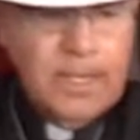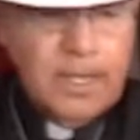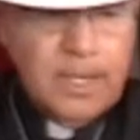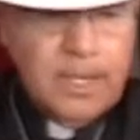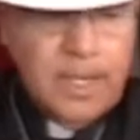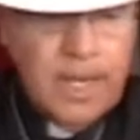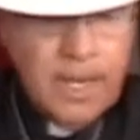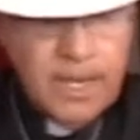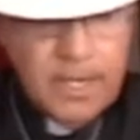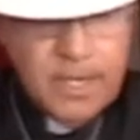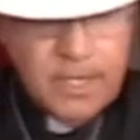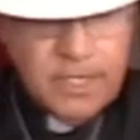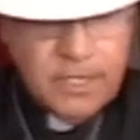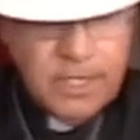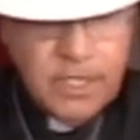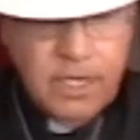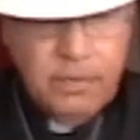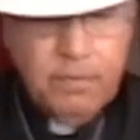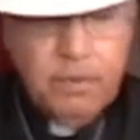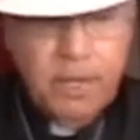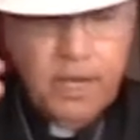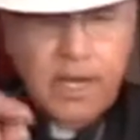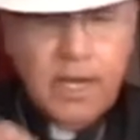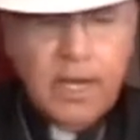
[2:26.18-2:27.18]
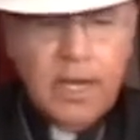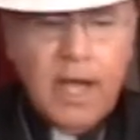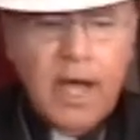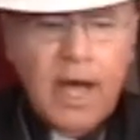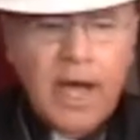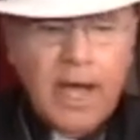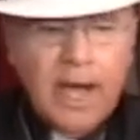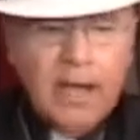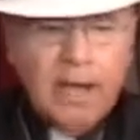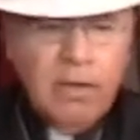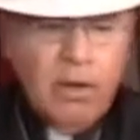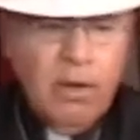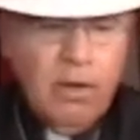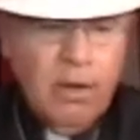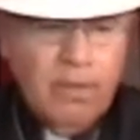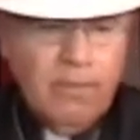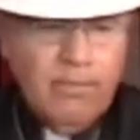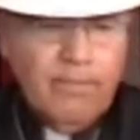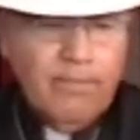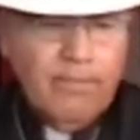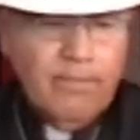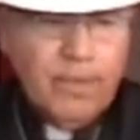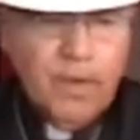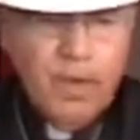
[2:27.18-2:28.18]
God is keeping an eye
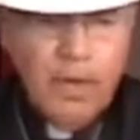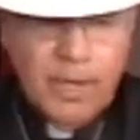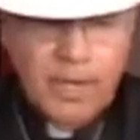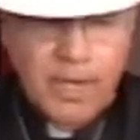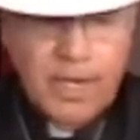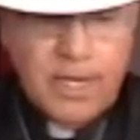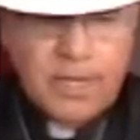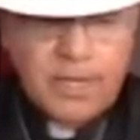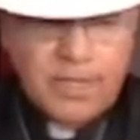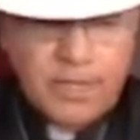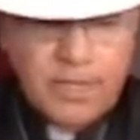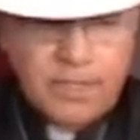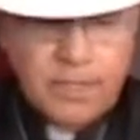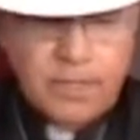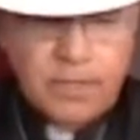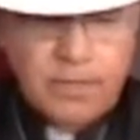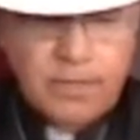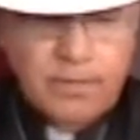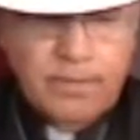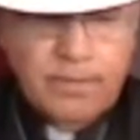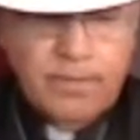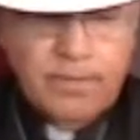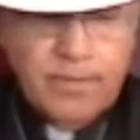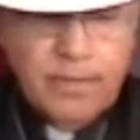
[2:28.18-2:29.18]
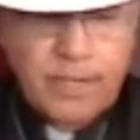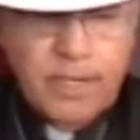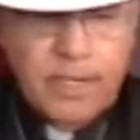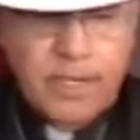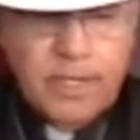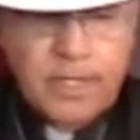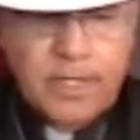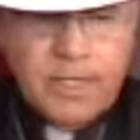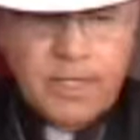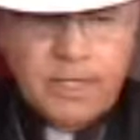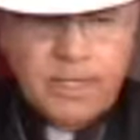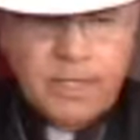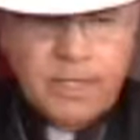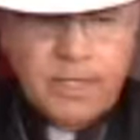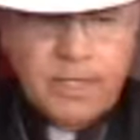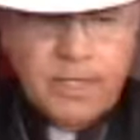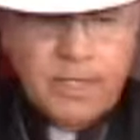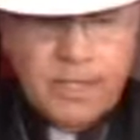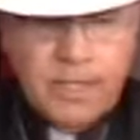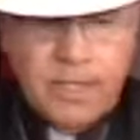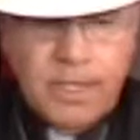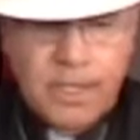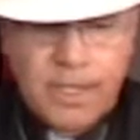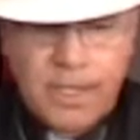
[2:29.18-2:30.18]
on us. It is
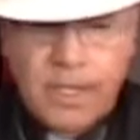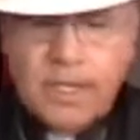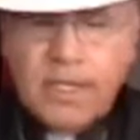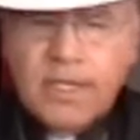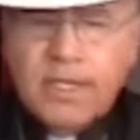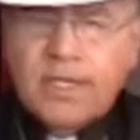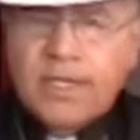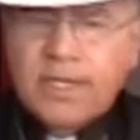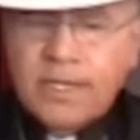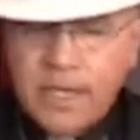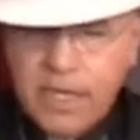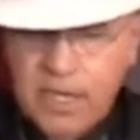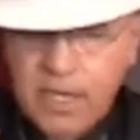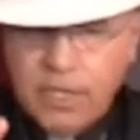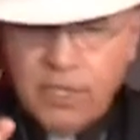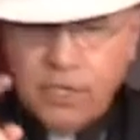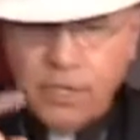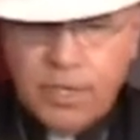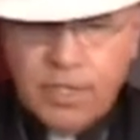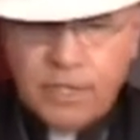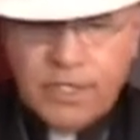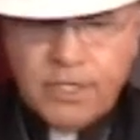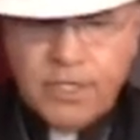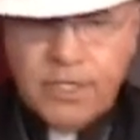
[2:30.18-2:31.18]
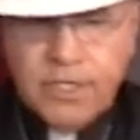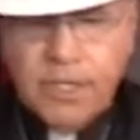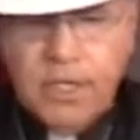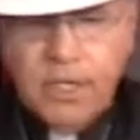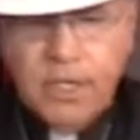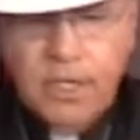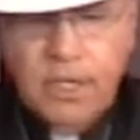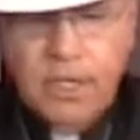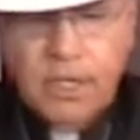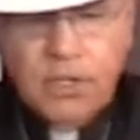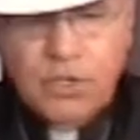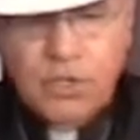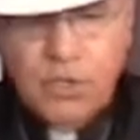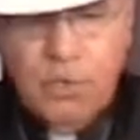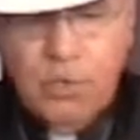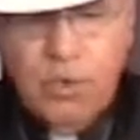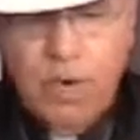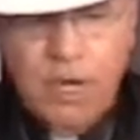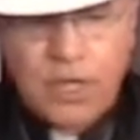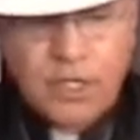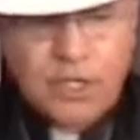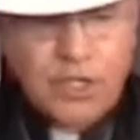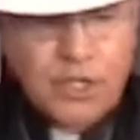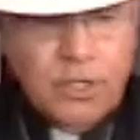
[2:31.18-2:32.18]
in His interest to
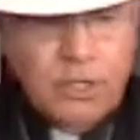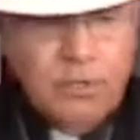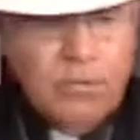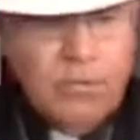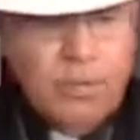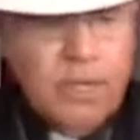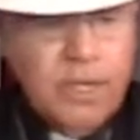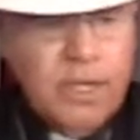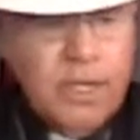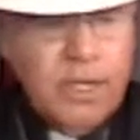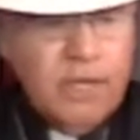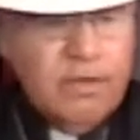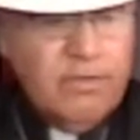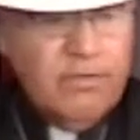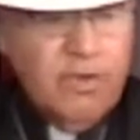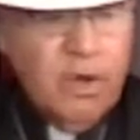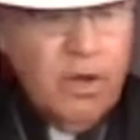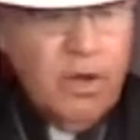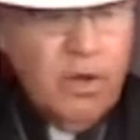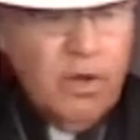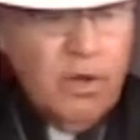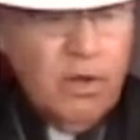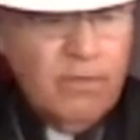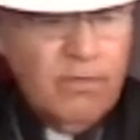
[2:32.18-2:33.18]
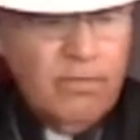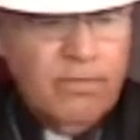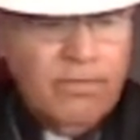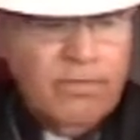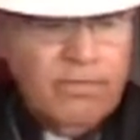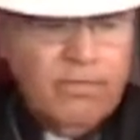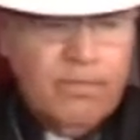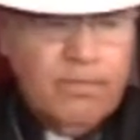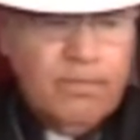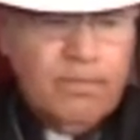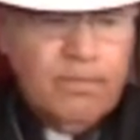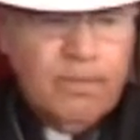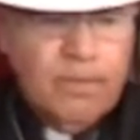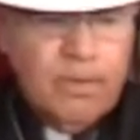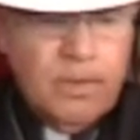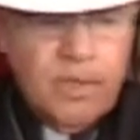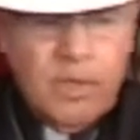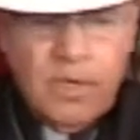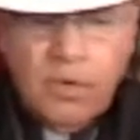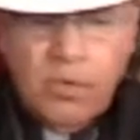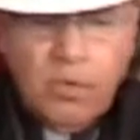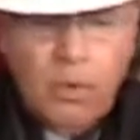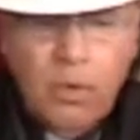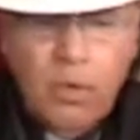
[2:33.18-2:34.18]
watch and be involved
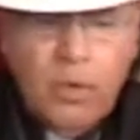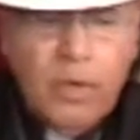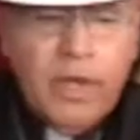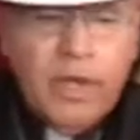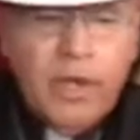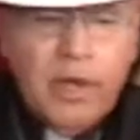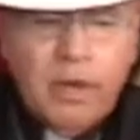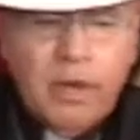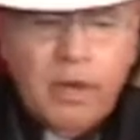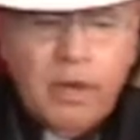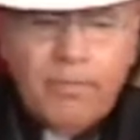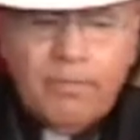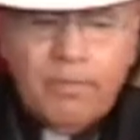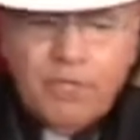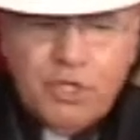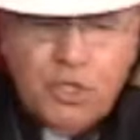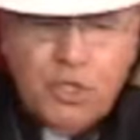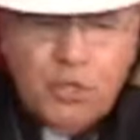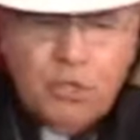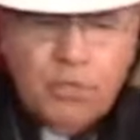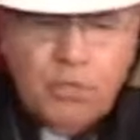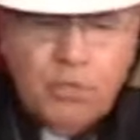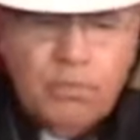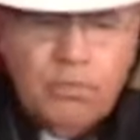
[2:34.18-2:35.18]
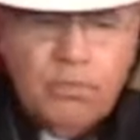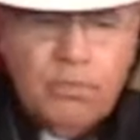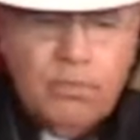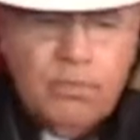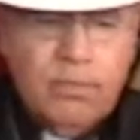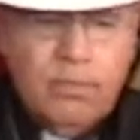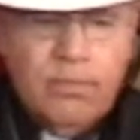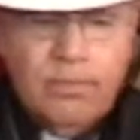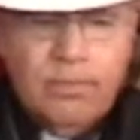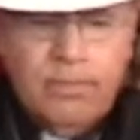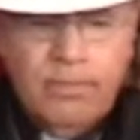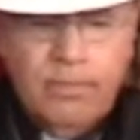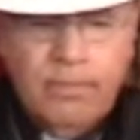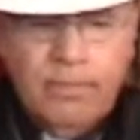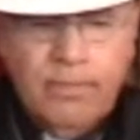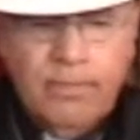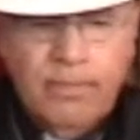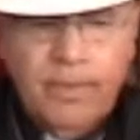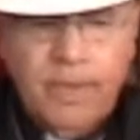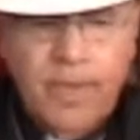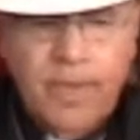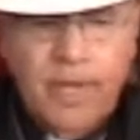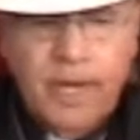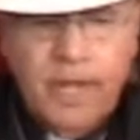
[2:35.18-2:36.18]
in what we are up to,
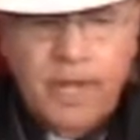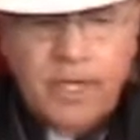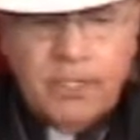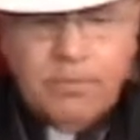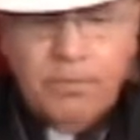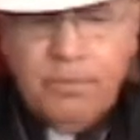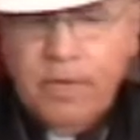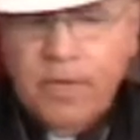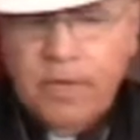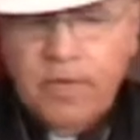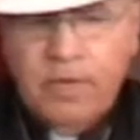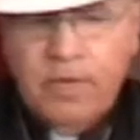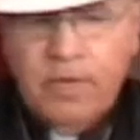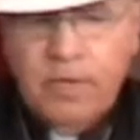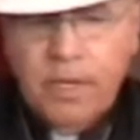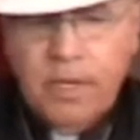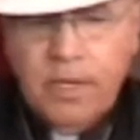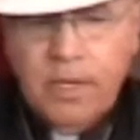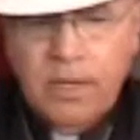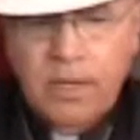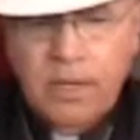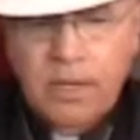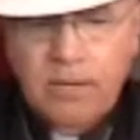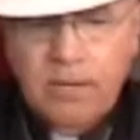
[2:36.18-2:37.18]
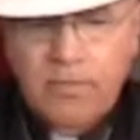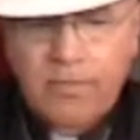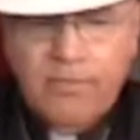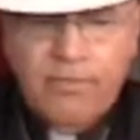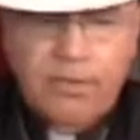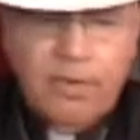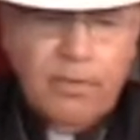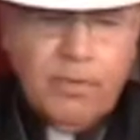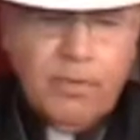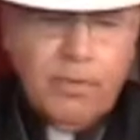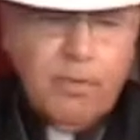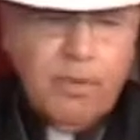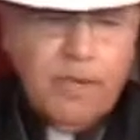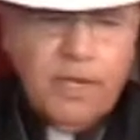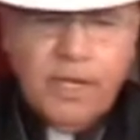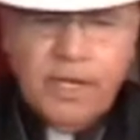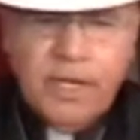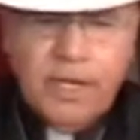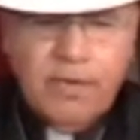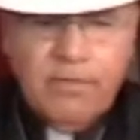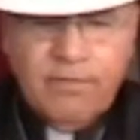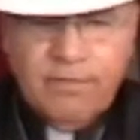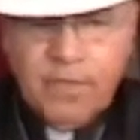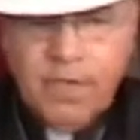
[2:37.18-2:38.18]
and has been from the
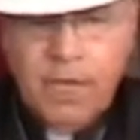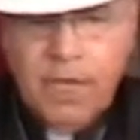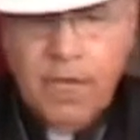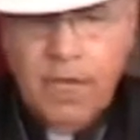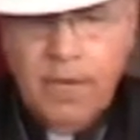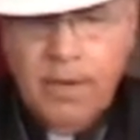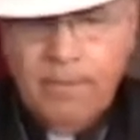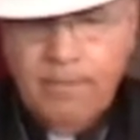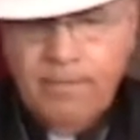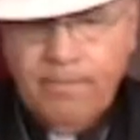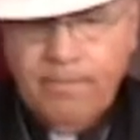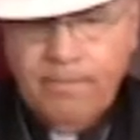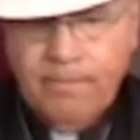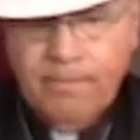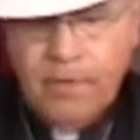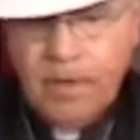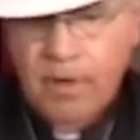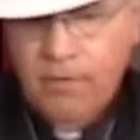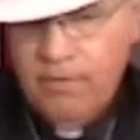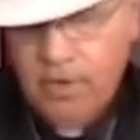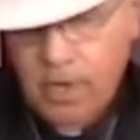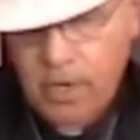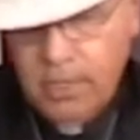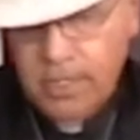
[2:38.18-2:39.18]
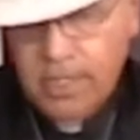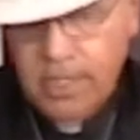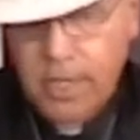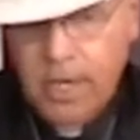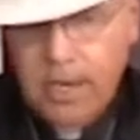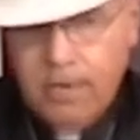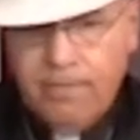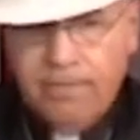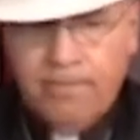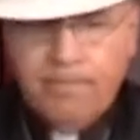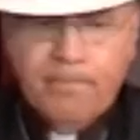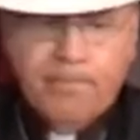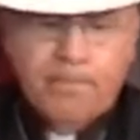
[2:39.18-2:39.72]
beginning of time, of our time.